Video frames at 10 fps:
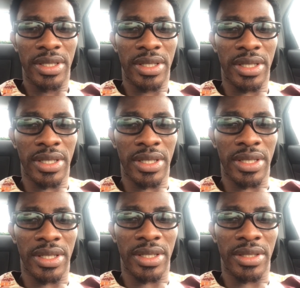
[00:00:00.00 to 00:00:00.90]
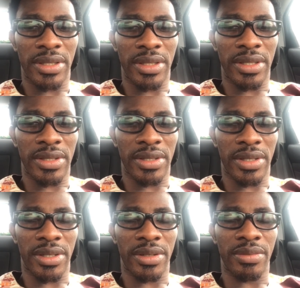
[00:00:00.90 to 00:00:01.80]

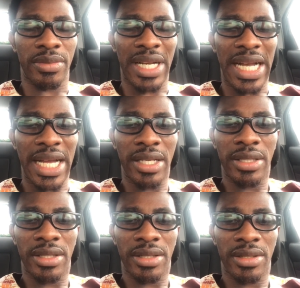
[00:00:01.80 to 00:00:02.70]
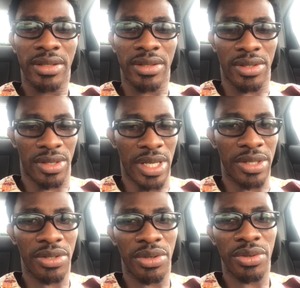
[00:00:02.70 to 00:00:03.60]
is kind and
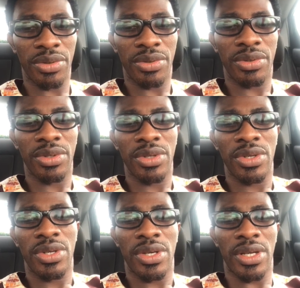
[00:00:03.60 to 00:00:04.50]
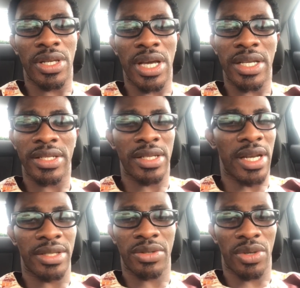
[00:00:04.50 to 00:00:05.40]
gentle, and he has his heart
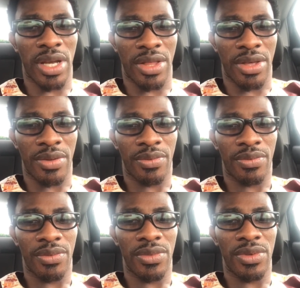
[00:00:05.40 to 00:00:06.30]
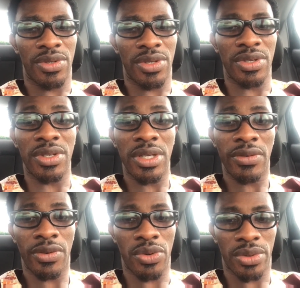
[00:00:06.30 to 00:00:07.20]
together. He's a
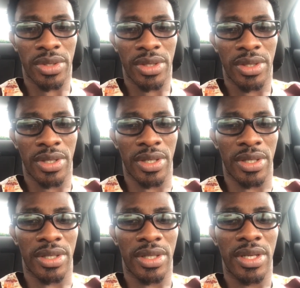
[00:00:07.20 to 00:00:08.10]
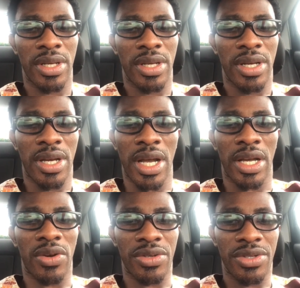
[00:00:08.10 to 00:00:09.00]
devout, and I
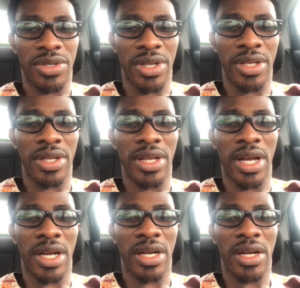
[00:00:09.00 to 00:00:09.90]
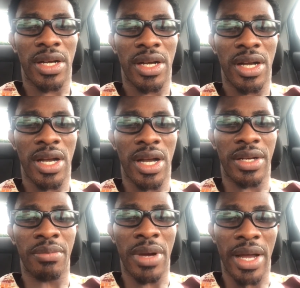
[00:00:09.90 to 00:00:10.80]
consistently
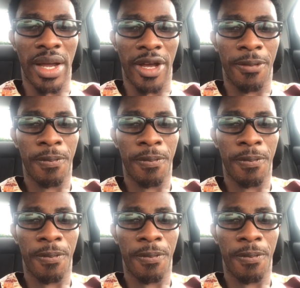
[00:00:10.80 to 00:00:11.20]
admire